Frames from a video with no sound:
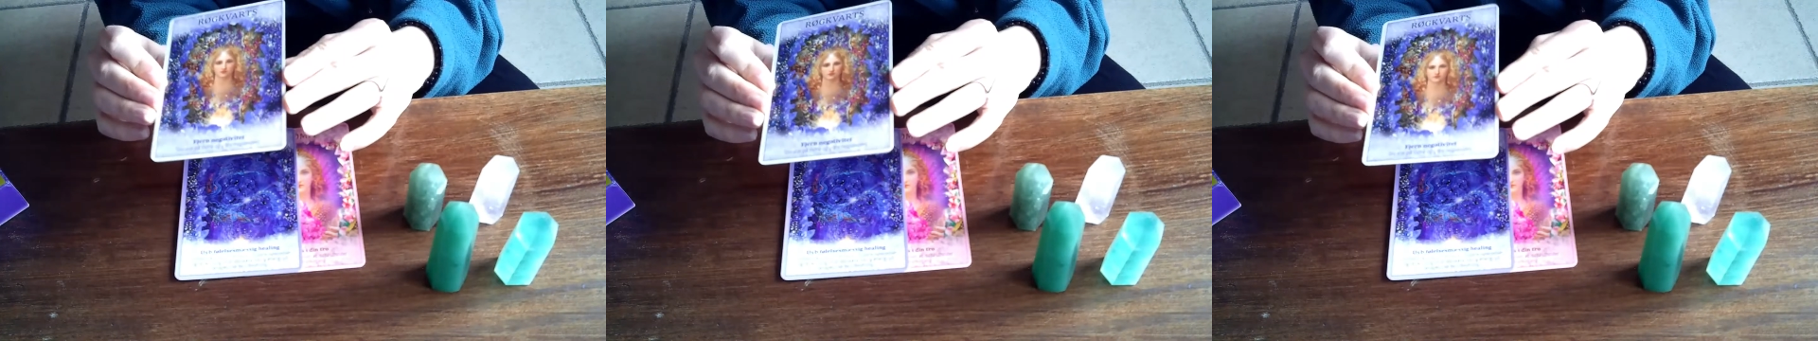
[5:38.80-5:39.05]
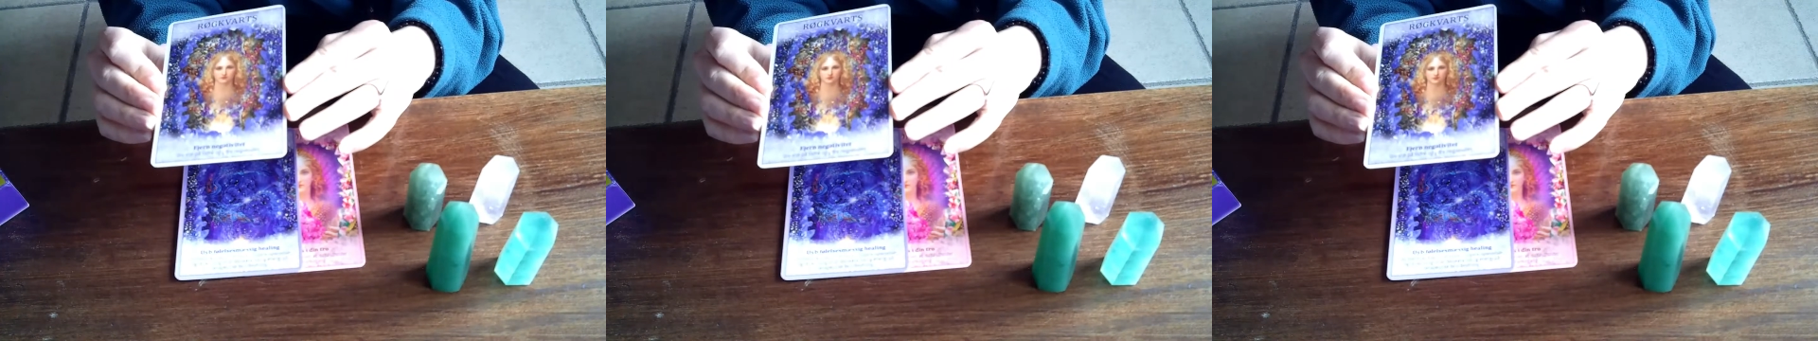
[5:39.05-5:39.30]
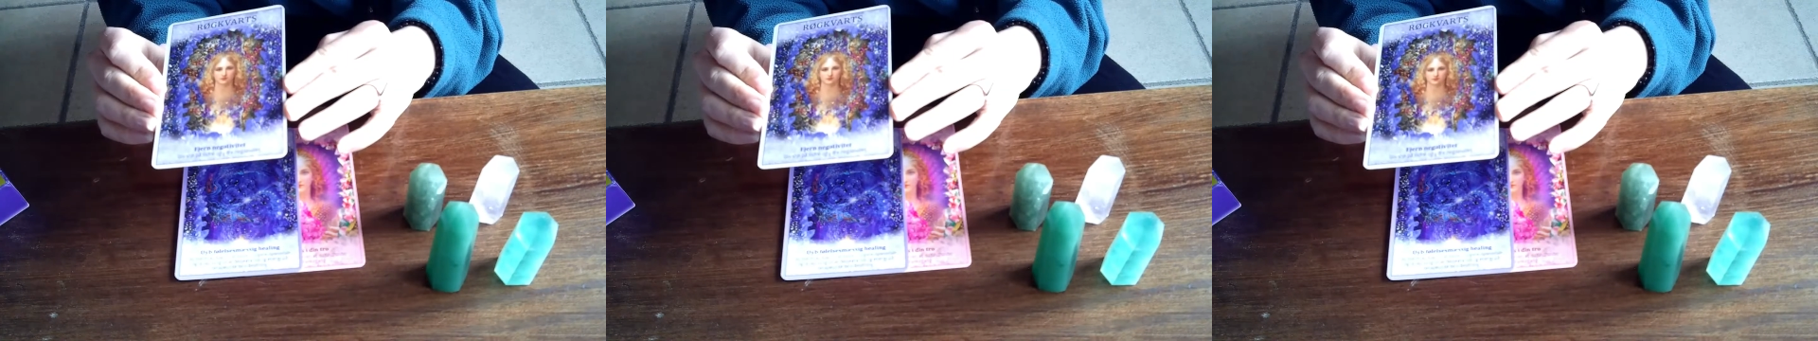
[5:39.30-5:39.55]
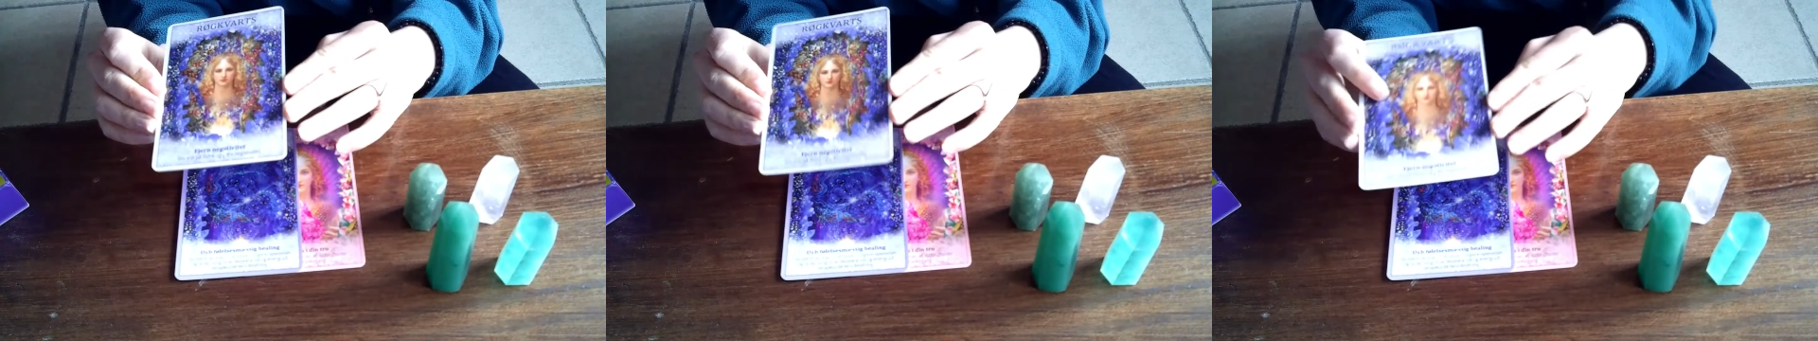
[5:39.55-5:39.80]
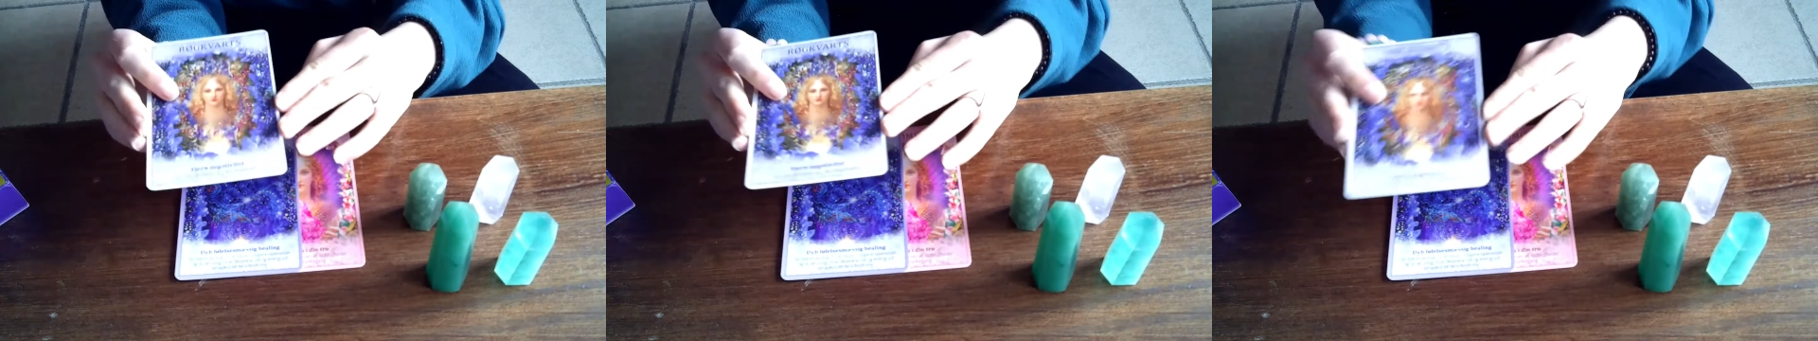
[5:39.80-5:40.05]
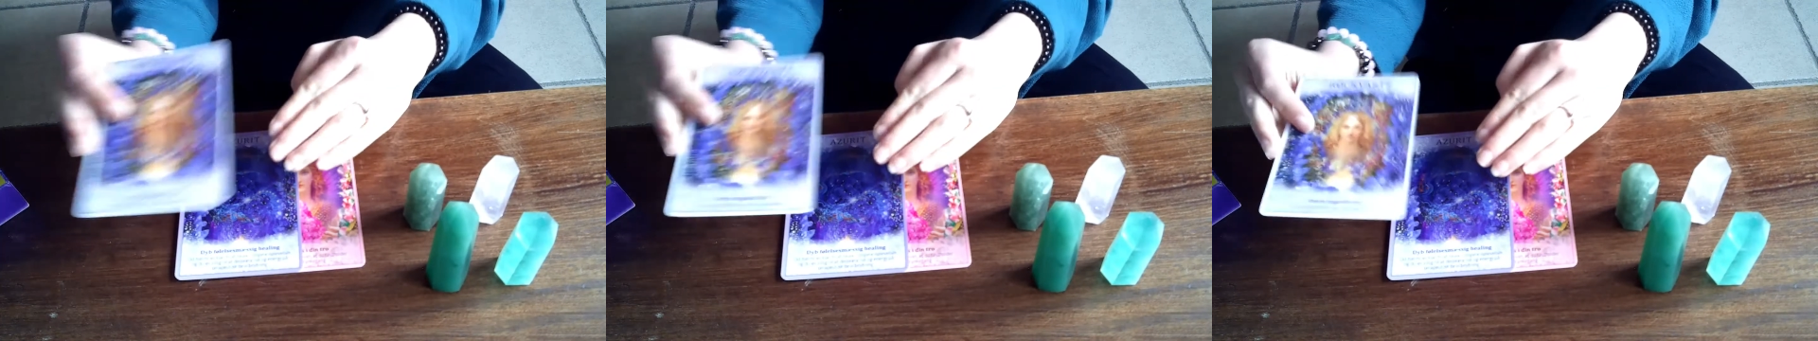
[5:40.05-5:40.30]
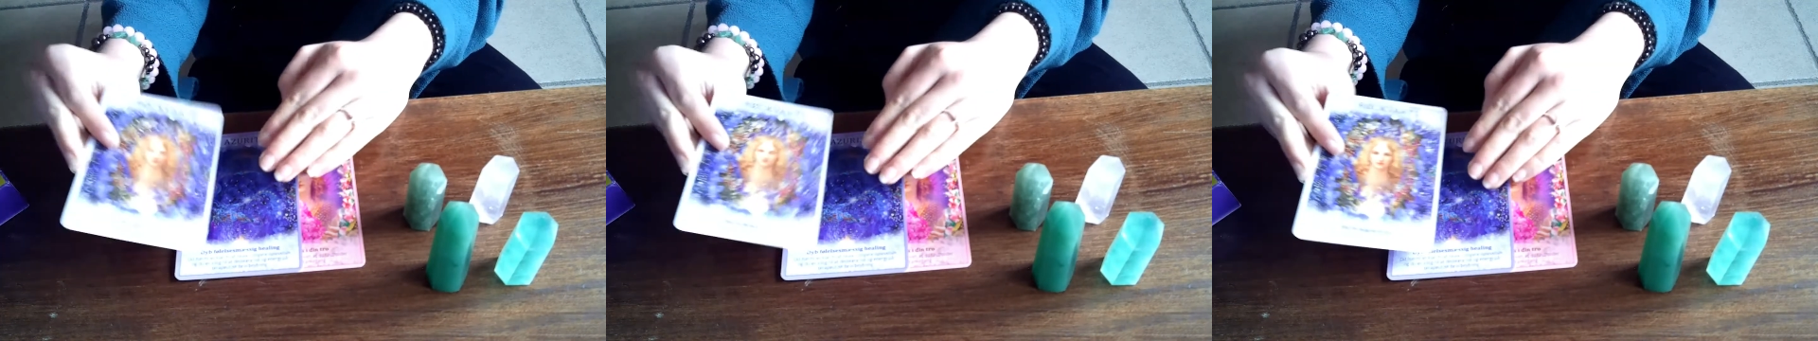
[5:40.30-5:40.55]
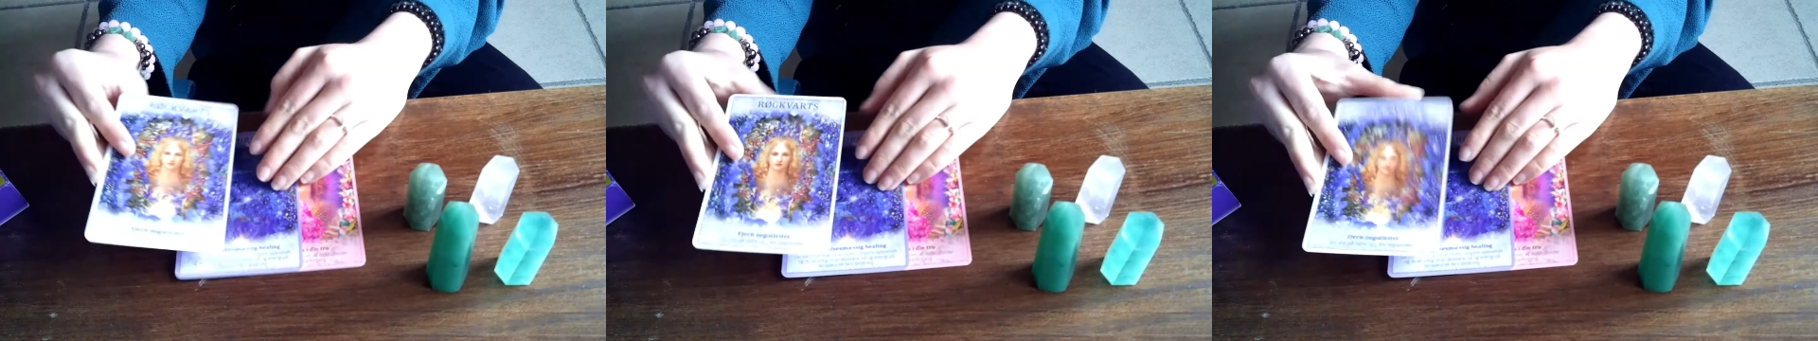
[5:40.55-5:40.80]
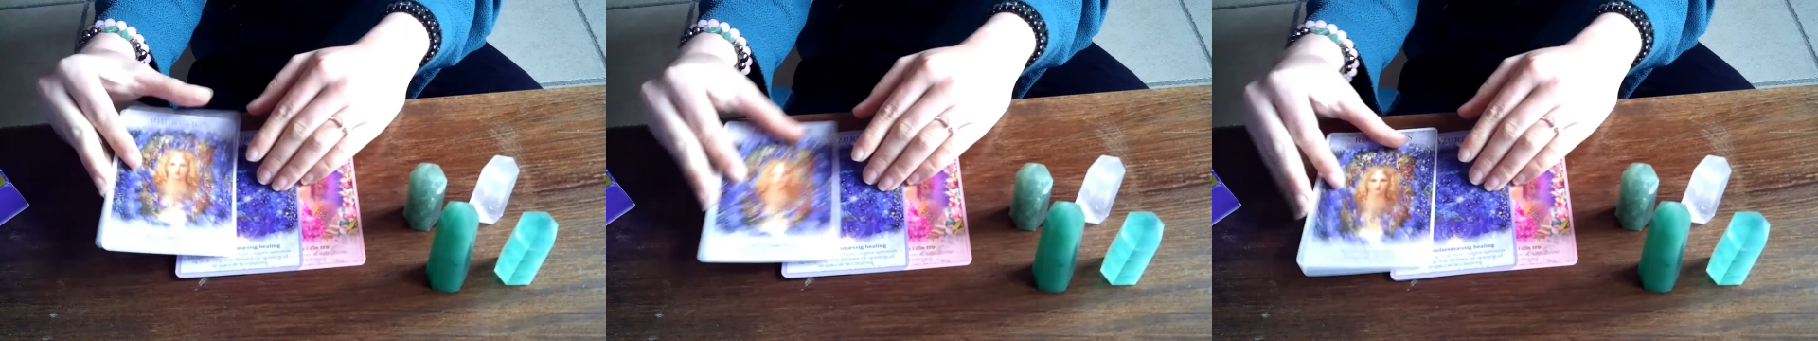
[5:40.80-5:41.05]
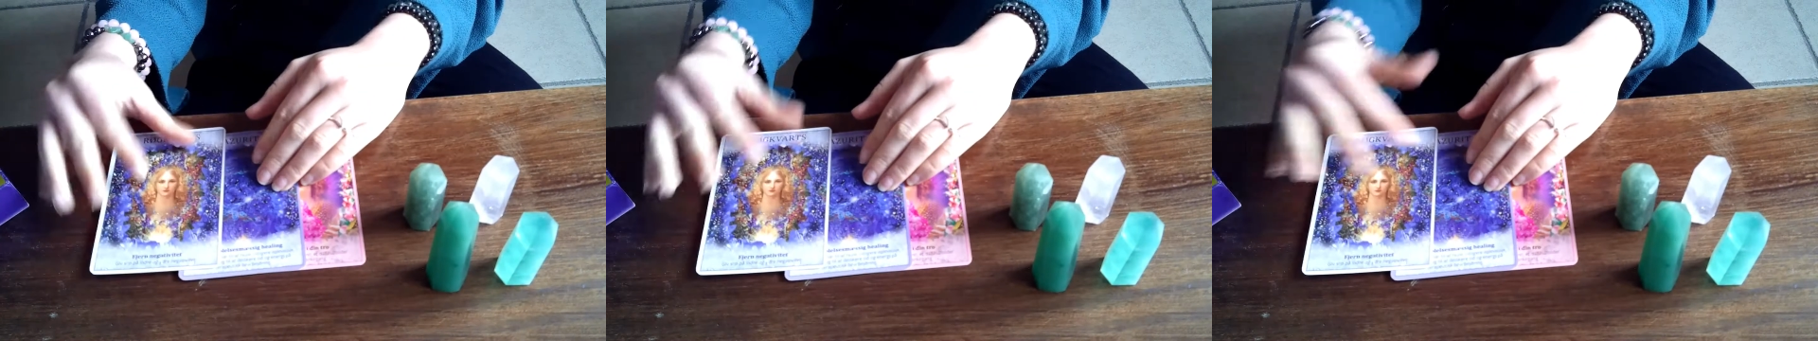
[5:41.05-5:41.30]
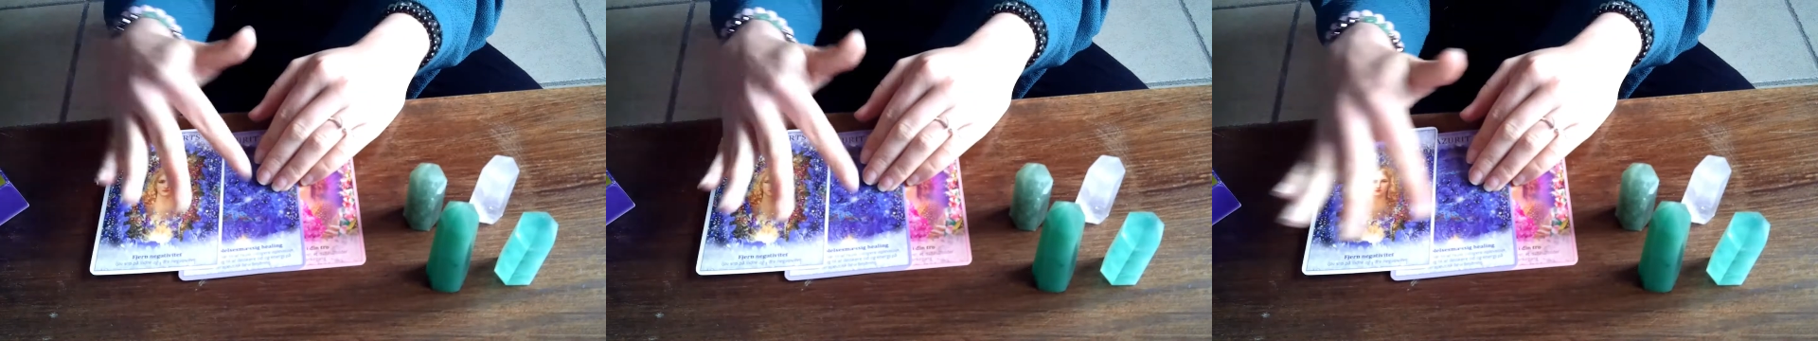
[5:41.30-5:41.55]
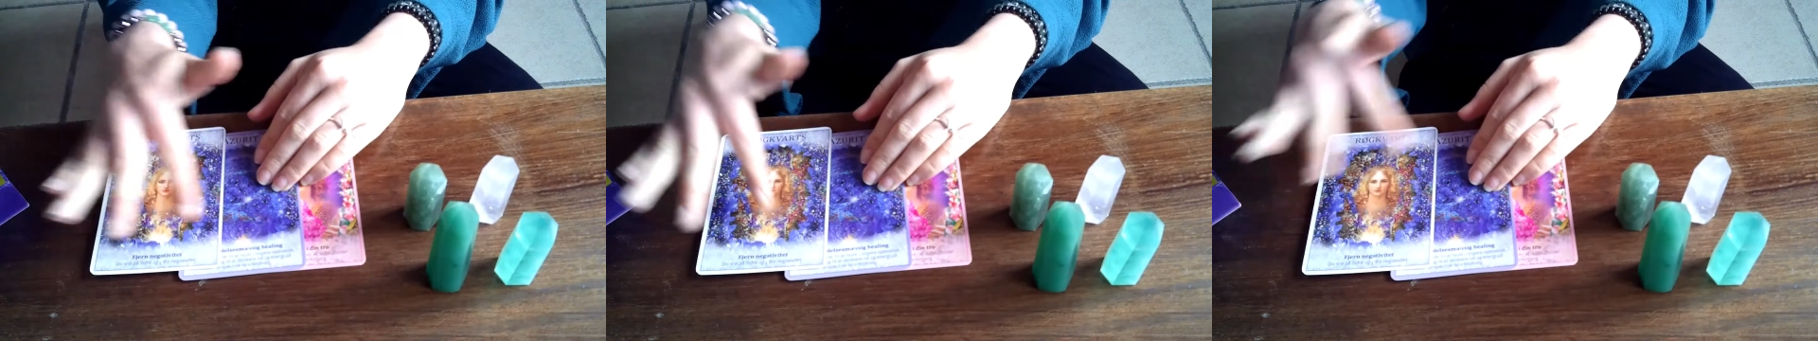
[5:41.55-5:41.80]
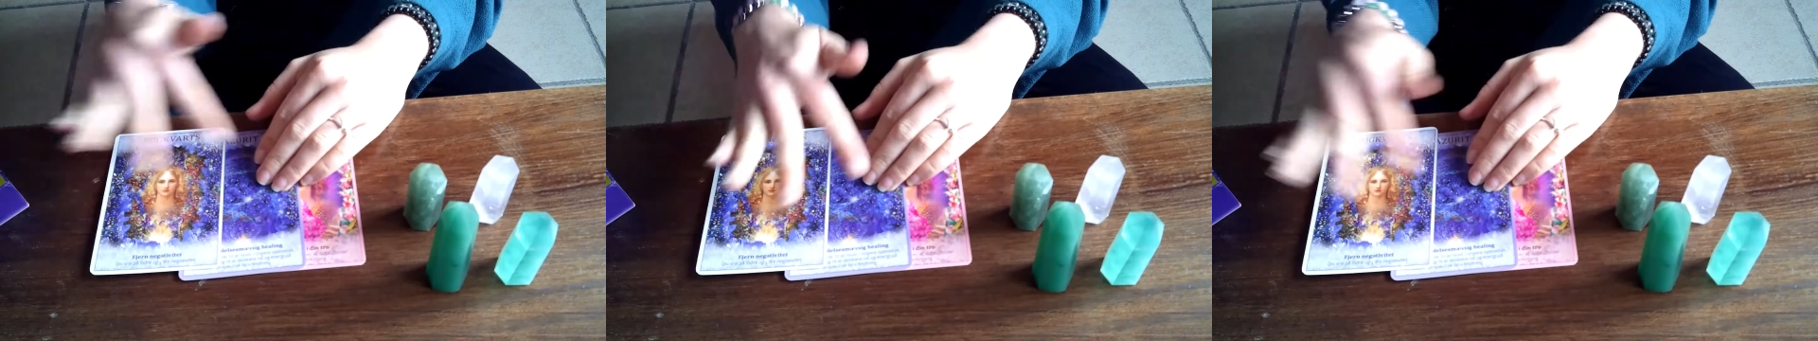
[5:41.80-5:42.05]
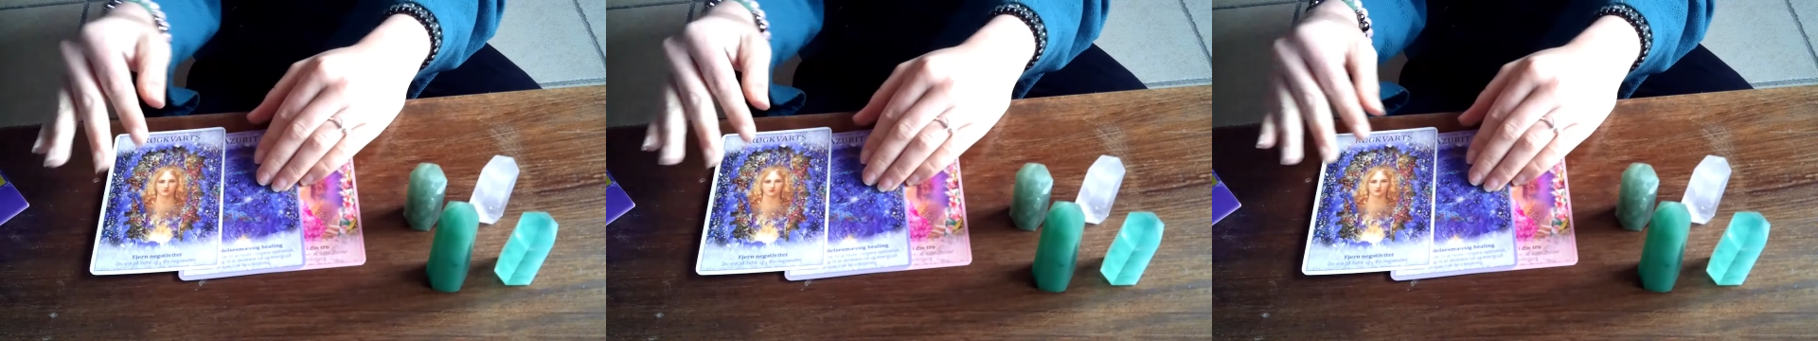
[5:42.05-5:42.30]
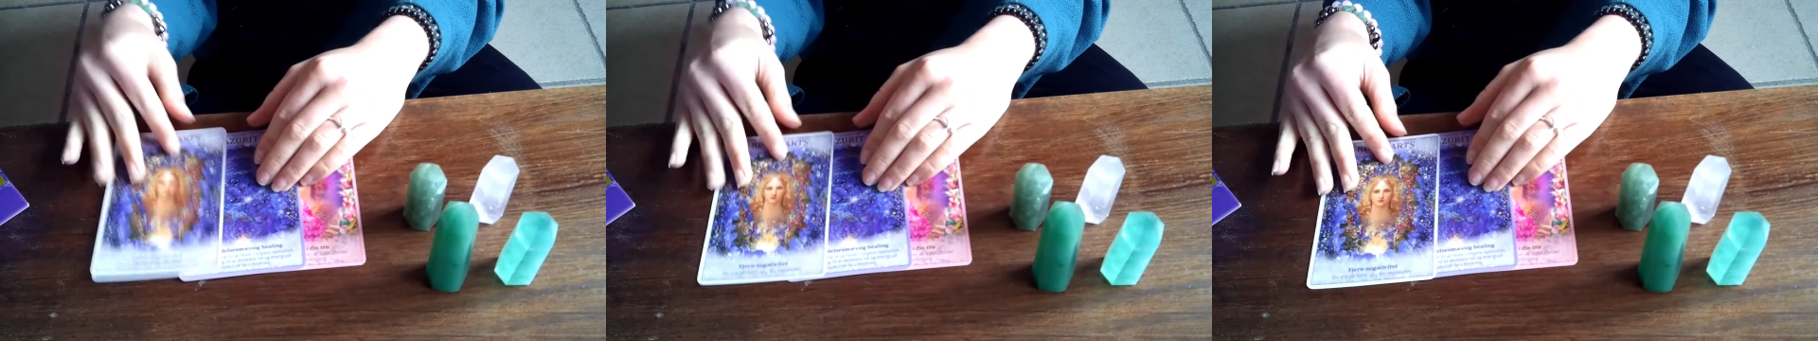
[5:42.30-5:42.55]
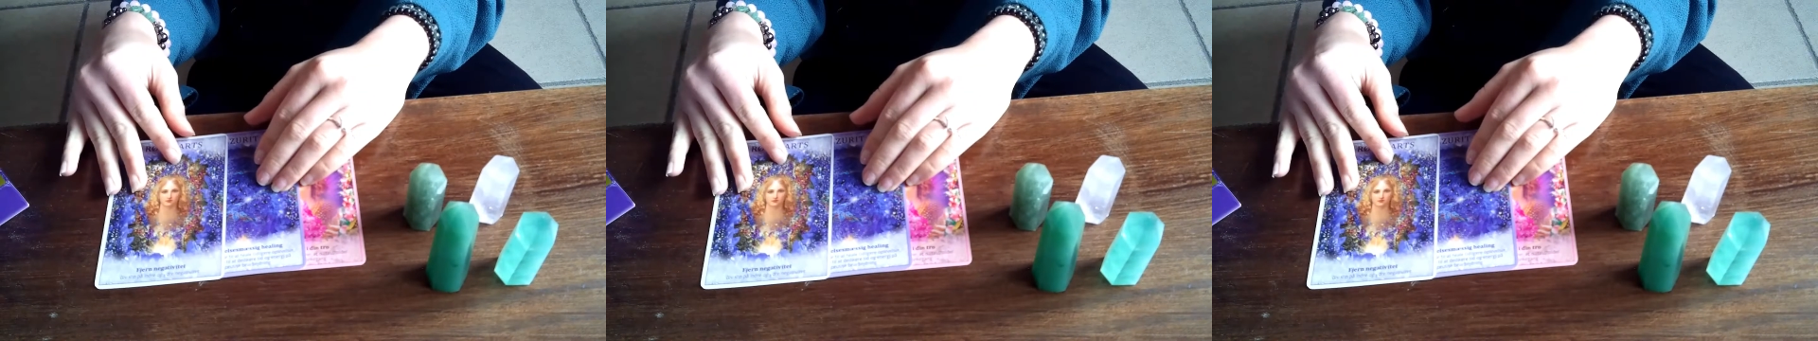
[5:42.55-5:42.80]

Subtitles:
No face is visible, so there are no lips to read.